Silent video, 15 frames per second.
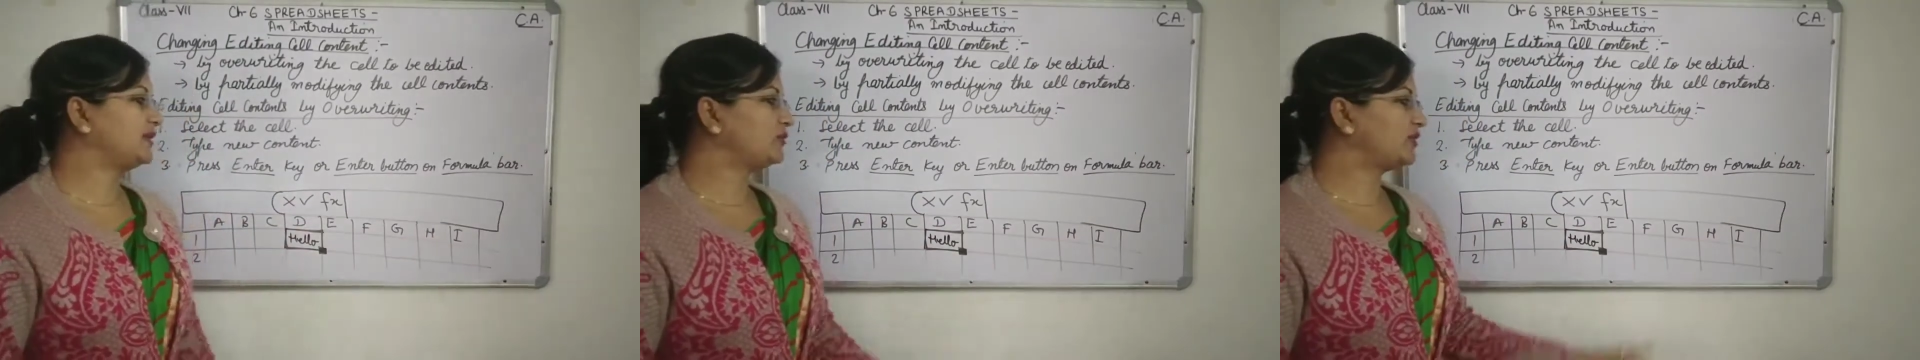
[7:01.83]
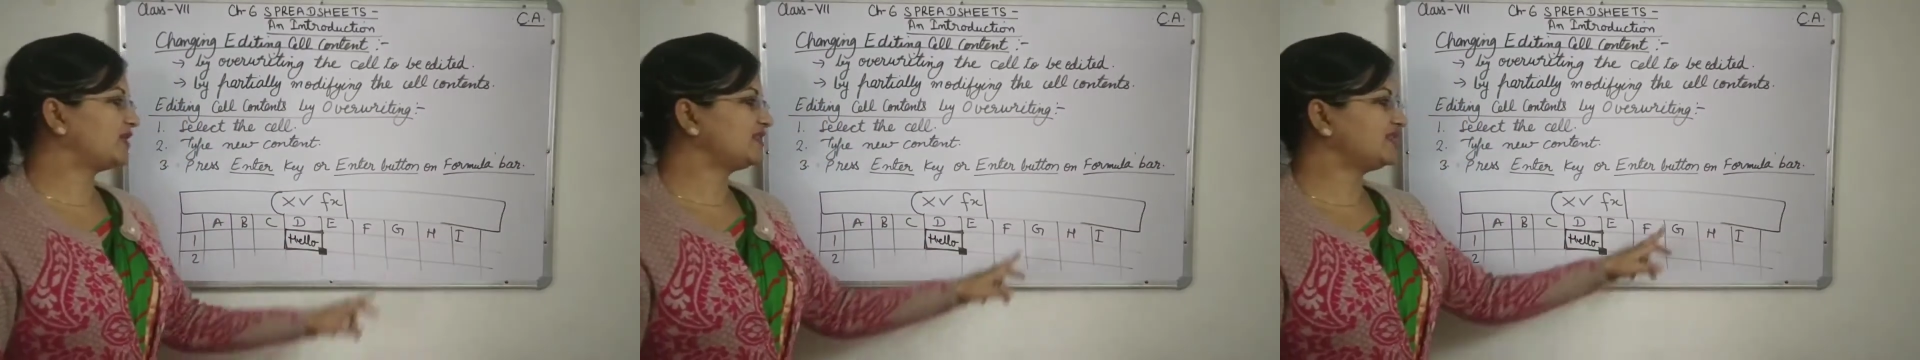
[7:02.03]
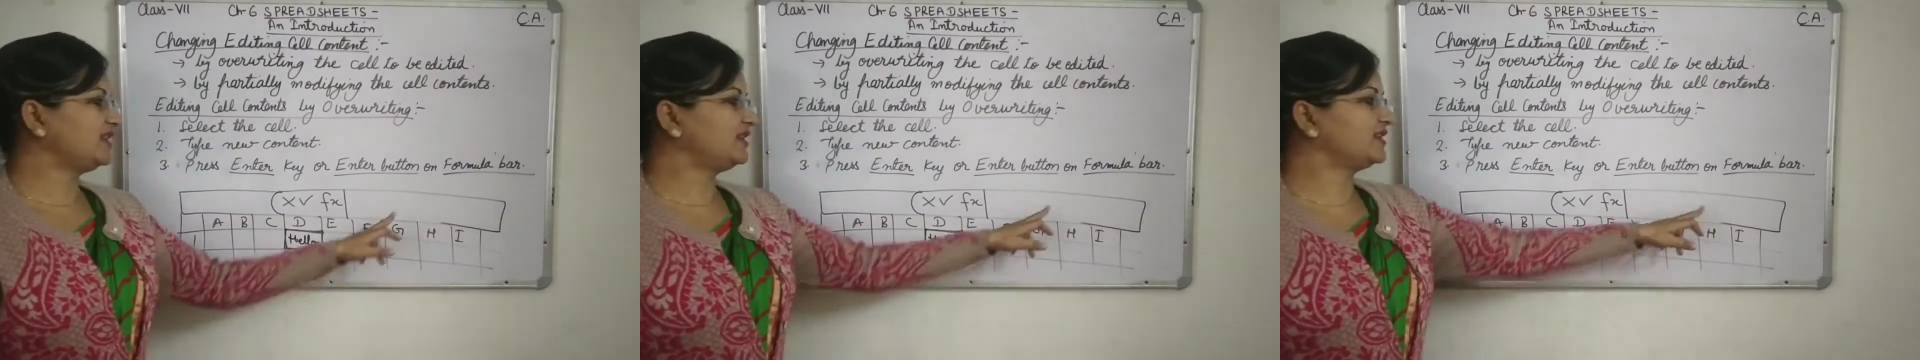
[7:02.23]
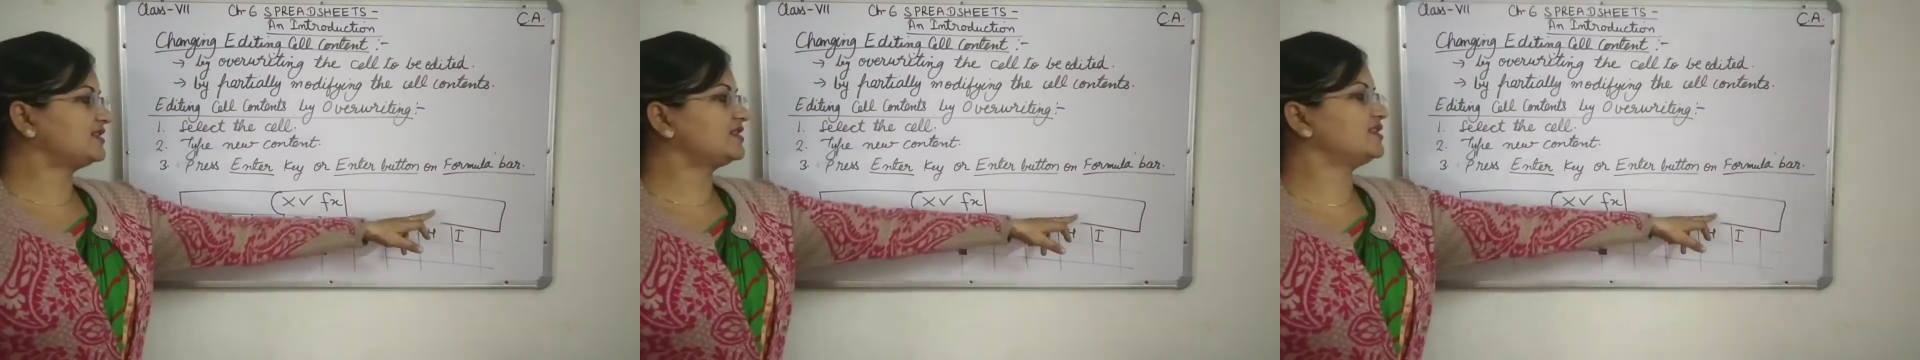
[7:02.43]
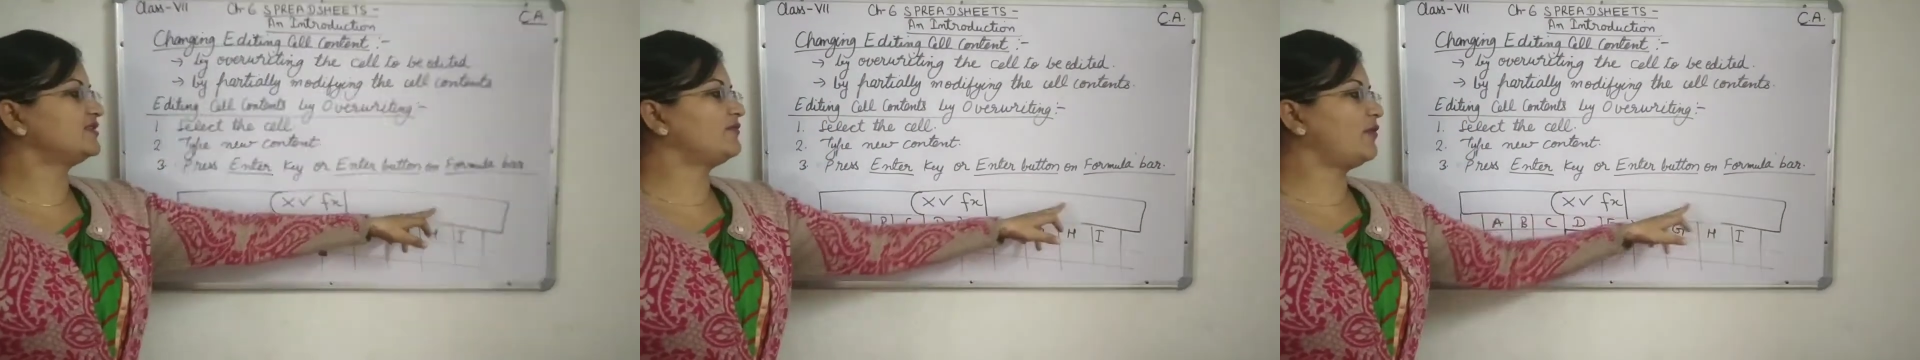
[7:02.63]
You can see this
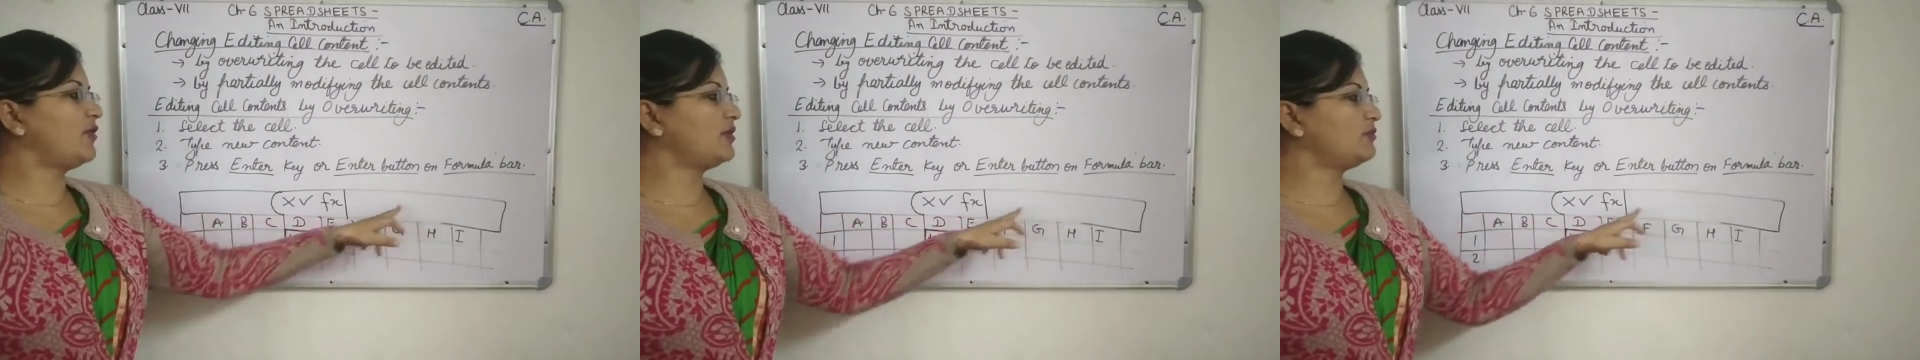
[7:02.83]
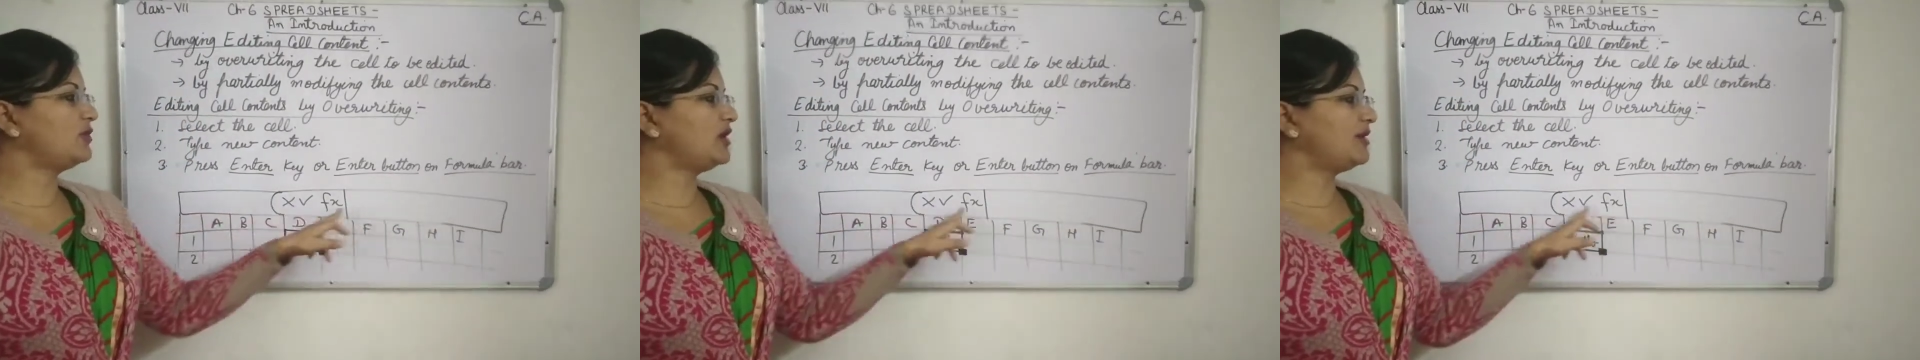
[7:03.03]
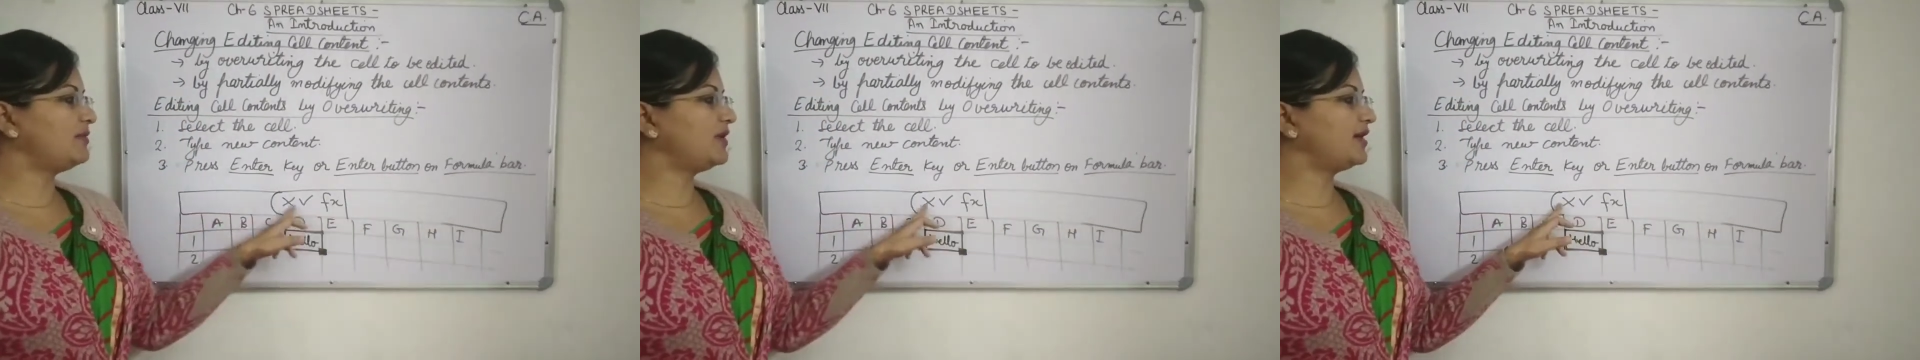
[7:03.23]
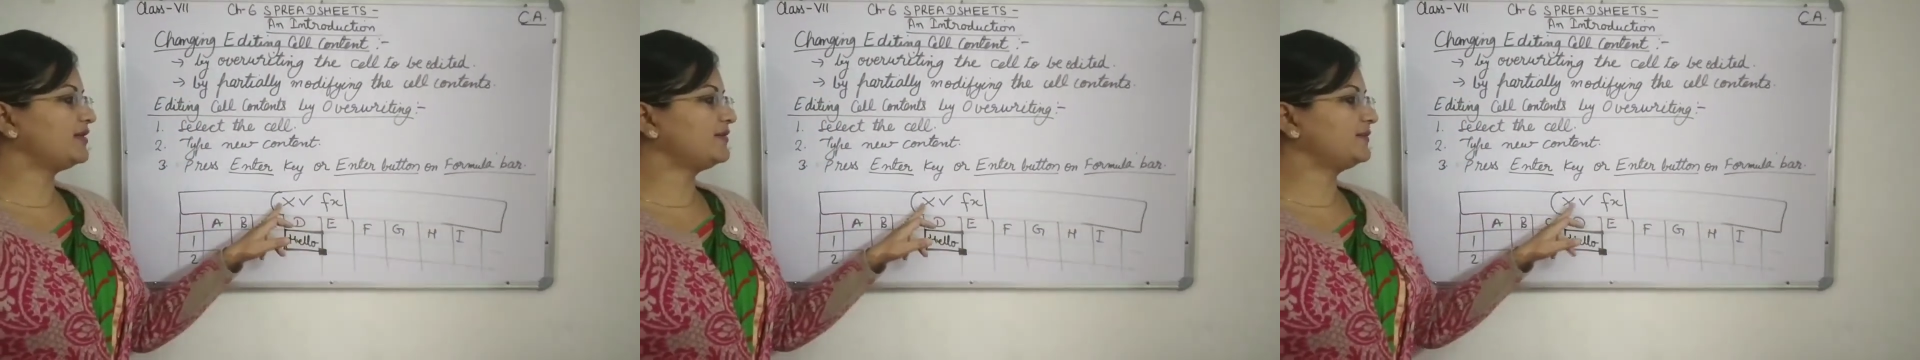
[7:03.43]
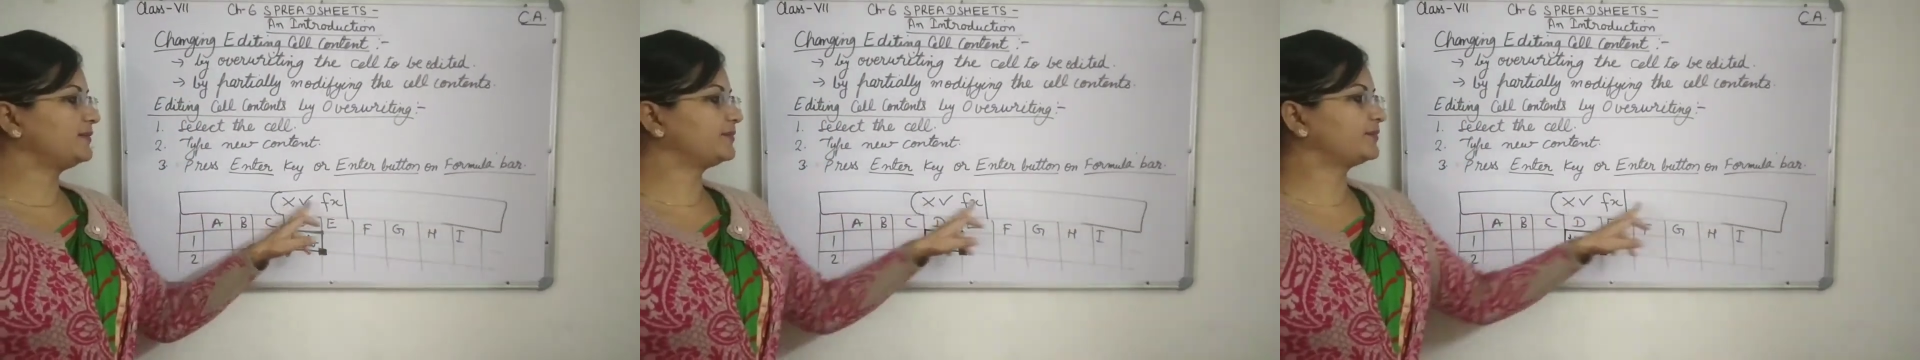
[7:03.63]
is formula bar